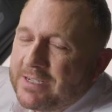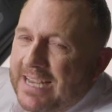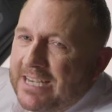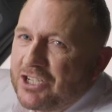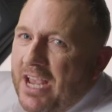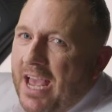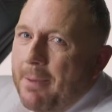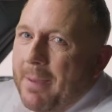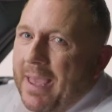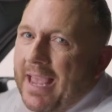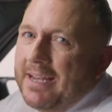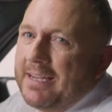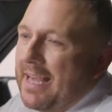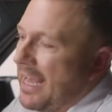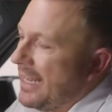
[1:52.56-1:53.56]
dashcam
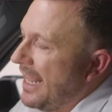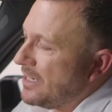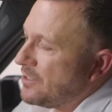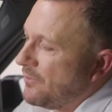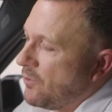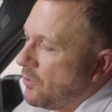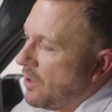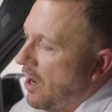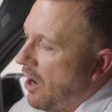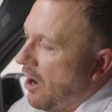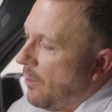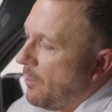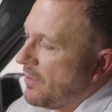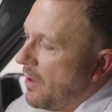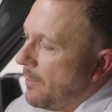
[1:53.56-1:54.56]
in and out of your
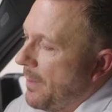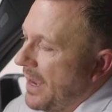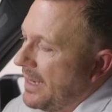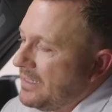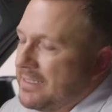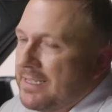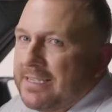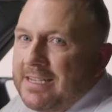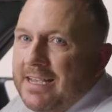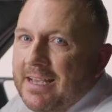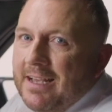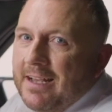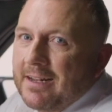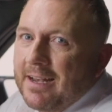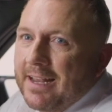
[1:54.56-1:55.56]
car, and with our patented
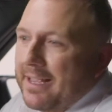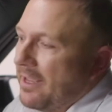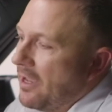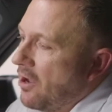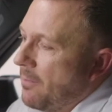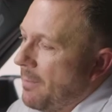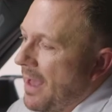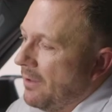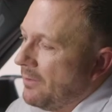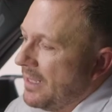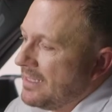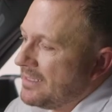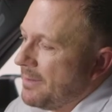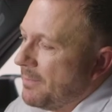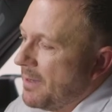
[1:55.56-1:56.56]
click and go mount,
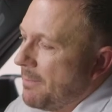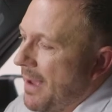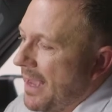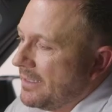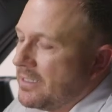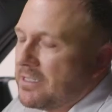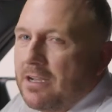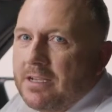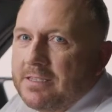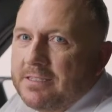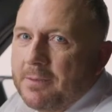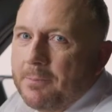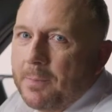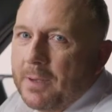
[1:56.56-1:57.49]
it simply magnetizes in